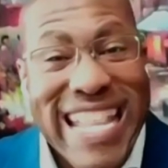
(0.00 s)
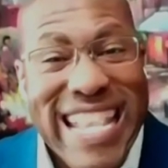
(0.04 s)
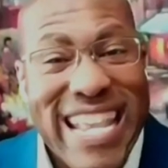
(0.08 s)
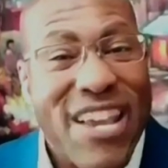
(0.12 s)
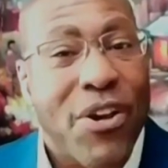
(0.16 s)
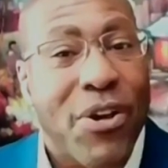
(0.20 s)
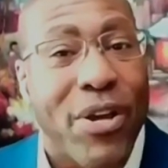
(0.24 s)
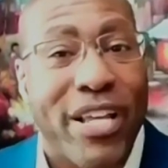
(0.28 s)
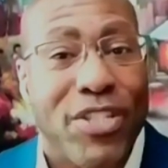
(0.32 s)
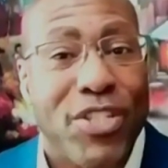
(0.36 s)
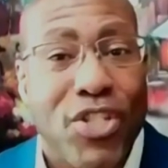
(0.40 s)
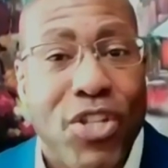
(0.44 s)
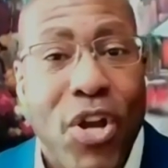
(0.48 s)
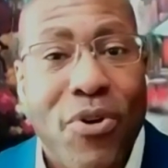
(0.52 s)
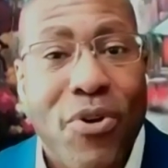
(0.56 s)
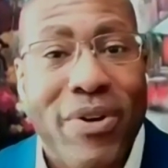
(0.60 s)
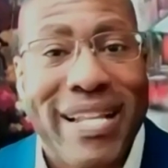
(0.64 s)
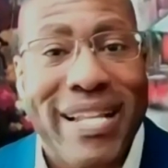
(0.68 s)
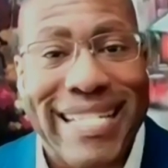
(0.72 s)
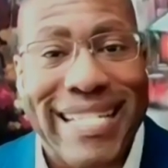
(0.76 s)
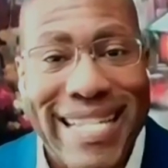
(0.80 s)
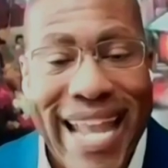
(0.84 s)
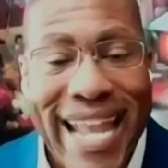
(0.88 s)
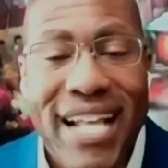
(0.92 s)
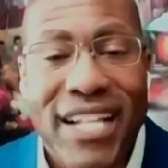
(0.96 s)
Your
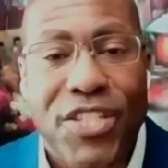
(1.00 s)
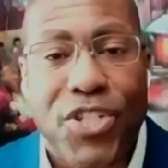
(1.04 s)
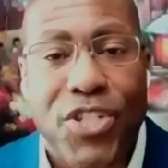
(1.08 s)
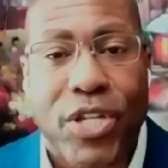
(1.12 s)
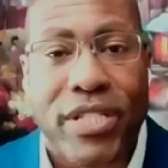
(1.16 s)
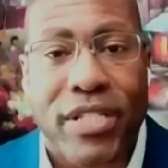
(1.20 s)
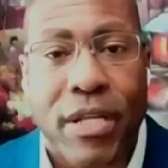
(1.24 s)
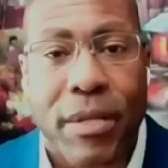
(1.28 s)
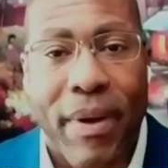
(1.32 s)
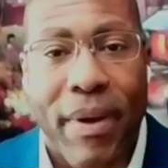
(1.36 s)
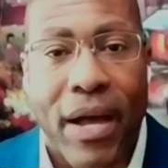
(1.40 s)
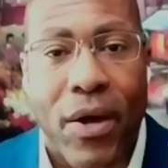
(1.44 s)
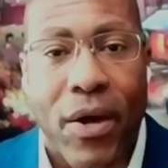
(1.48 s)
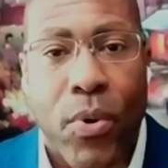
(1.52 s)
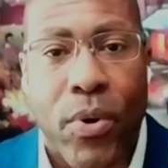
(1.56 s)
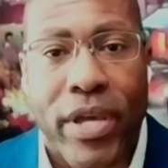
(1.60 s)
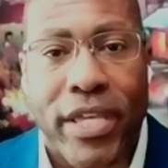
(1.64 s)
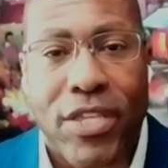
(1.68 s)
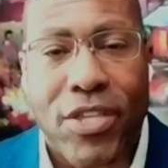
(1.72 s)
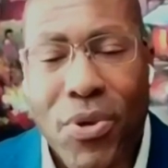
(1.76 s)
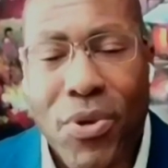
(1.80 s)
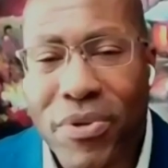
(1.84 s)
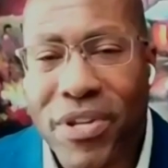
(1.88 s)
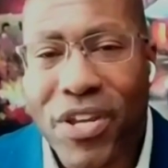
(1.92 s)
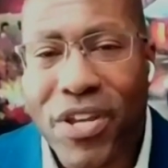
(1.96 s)
concern is not just about
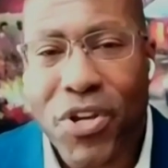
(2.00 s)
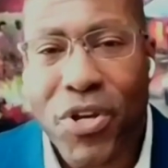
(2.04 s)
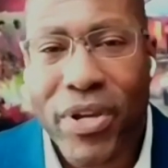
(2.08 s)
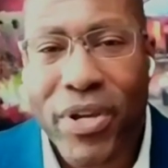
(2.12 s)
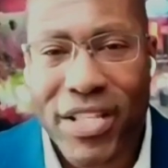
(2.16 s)
going union.